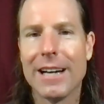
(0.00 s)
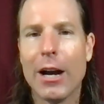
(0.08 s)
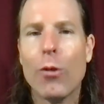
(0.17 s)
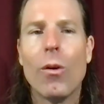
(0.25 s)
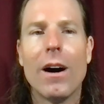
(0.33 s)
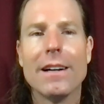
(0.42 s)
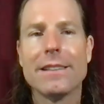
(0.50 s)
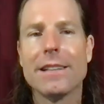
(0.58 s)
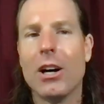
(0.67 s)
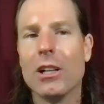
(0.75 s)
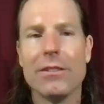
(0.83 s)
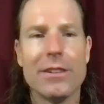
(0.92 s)
I want
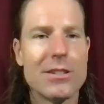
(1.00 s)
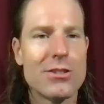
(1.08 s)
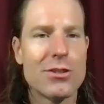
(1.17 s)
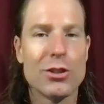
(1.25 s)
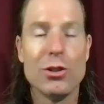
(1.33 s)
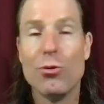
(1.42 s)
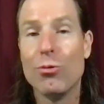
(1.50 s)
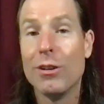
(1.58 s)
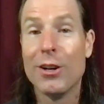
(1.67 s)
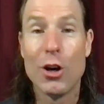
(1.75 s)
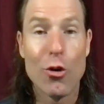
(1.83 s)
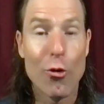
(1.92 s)
all of us to
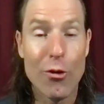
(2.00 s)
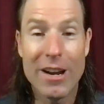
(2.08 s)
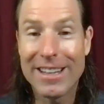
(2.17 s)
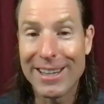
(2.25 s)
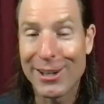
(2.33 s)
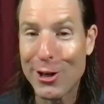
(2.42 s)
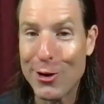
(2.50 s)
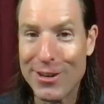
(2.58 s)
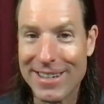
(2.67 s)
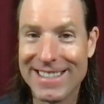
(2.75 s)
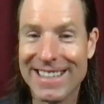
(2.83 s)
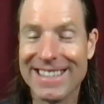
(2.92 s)
really
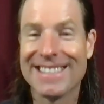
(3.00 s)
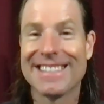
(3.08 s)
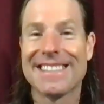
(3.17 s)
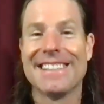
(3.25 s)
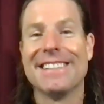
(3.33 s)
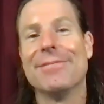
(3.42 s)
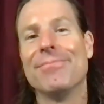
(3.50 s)
coexist,